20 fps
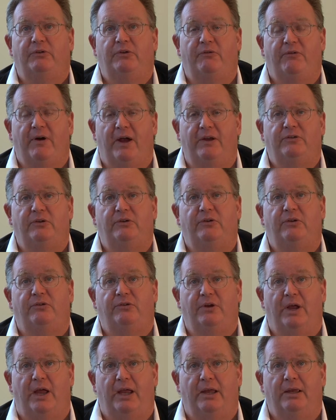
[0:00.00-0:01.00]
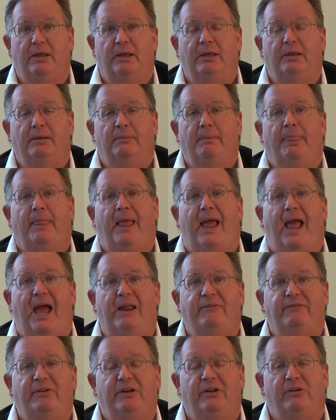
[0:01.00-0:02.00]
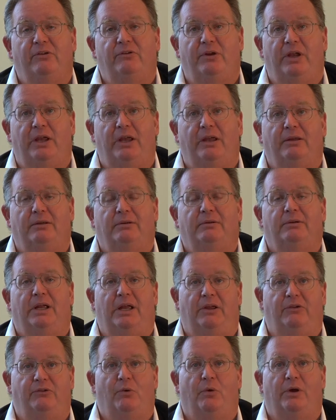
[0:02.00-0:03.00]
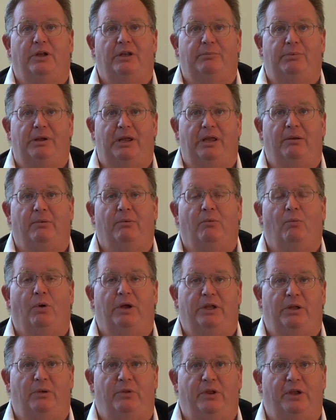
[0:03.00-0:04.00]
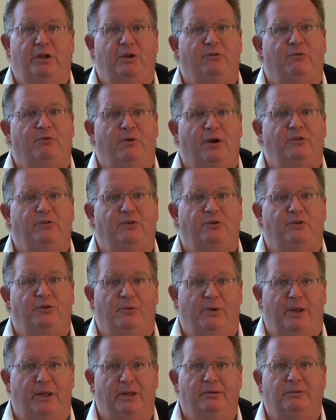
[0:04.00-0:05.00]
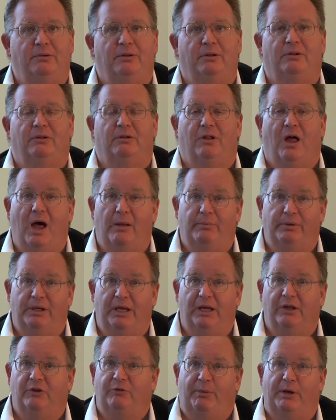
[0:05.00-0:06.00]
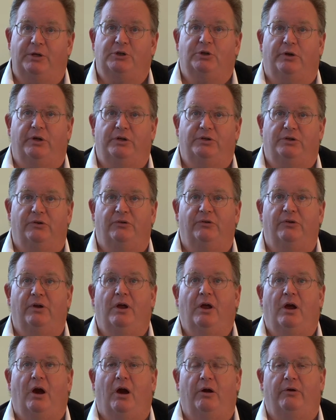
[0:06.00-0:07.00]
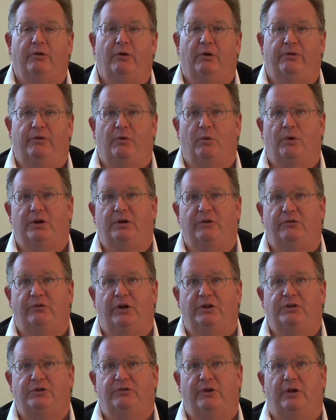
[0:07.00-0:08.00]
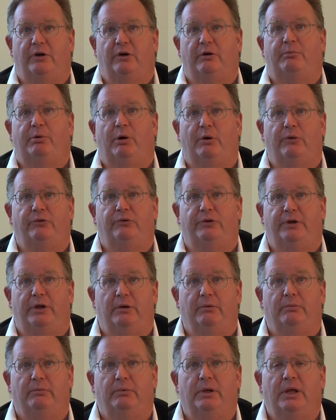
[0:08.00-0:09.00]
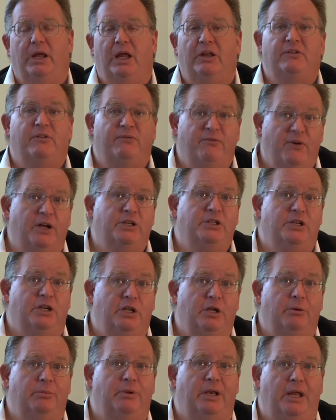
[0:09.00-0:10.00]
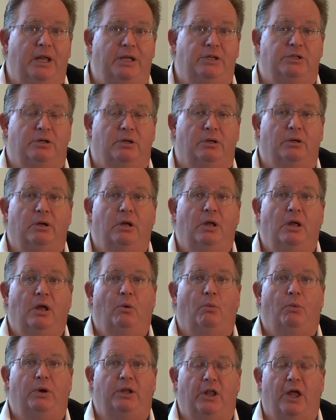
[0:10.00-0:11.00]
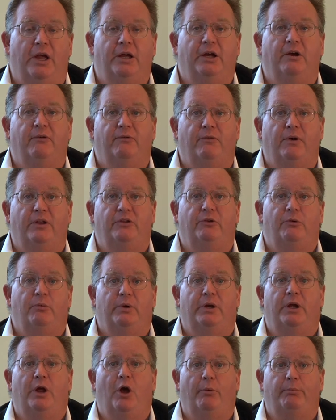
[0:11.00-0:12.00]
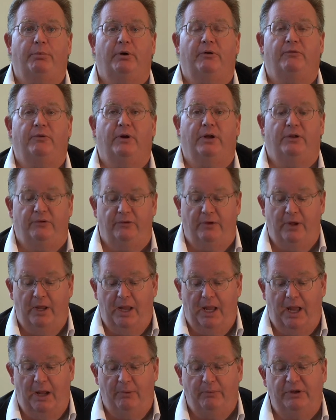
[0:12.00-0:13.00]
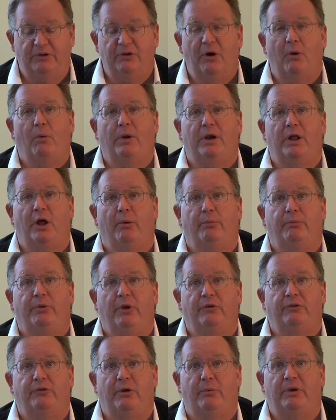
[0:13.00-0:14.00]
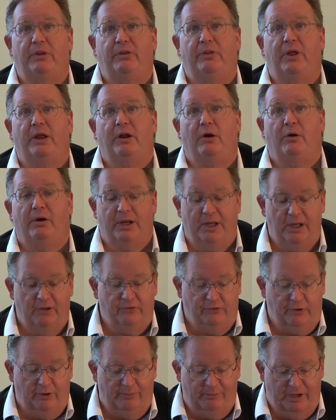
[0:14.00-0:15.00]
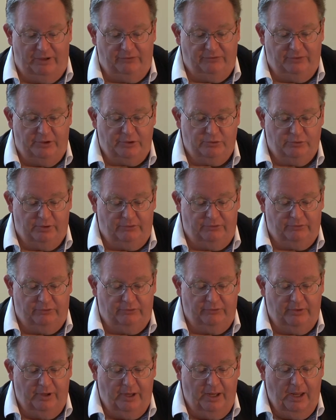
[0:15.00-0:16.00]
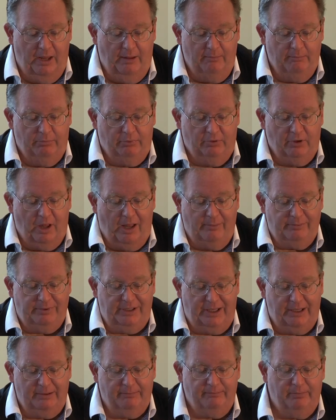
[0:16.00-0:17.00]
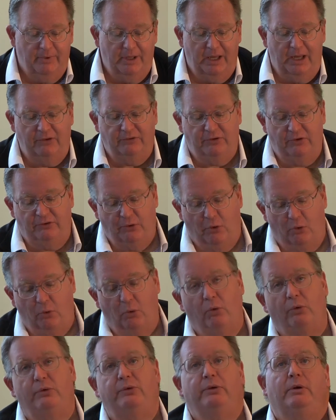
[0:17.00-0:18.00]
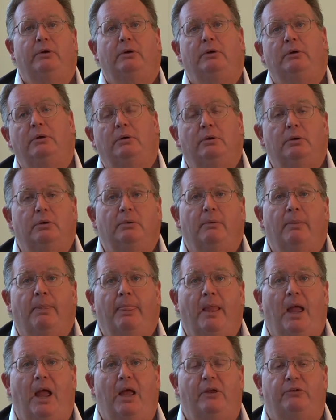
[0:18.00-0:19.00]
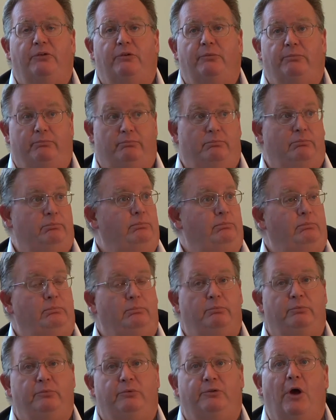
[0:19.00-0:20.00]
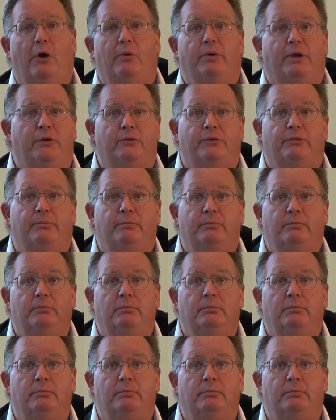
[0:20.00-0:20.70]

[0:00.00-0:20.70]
suffice it to say, advocacy is going to be what you think your friends are doing. Lobbying and special interests are the organizations that are opposed to you. It's a function of human nature. We like our friends, we want to help our friends, and we don't want to help those that we think are against our base interests. Lobbying is as old as togas.